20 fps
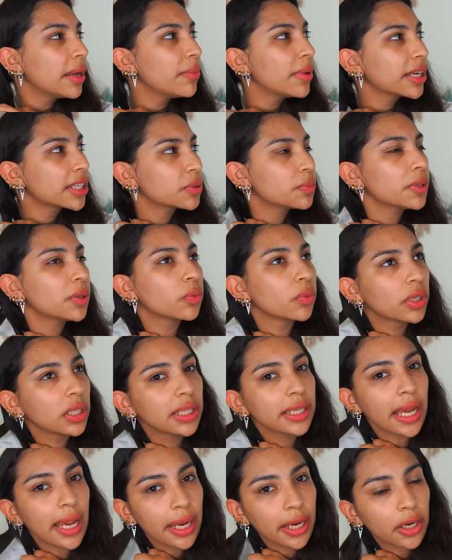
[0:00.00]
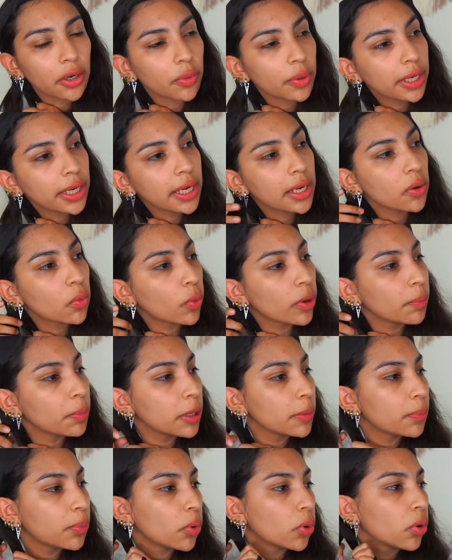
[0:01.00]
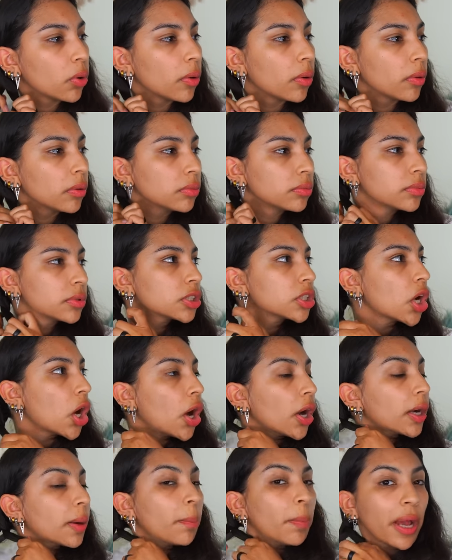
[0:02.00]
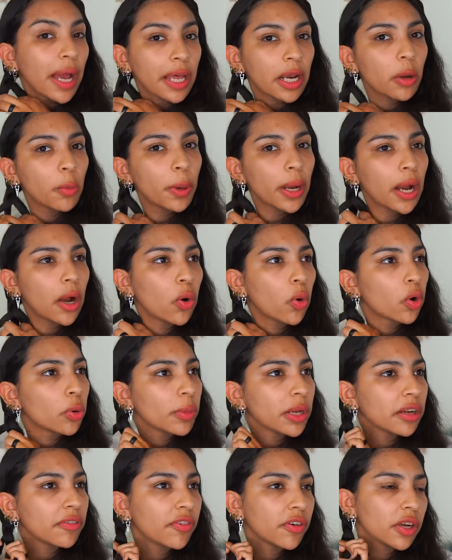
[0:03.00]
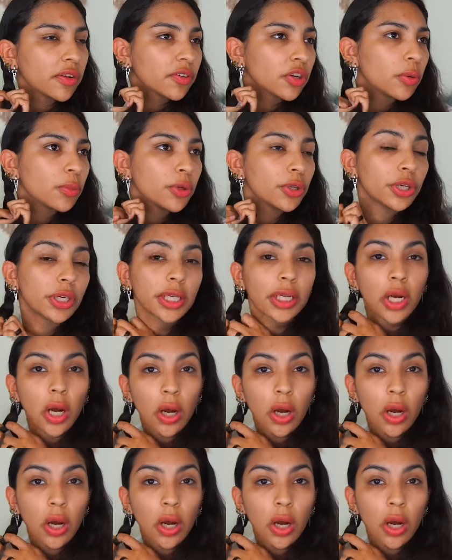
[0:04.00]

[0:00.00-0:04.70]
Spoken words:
It makes me really angry when people talk bad about or make fun of community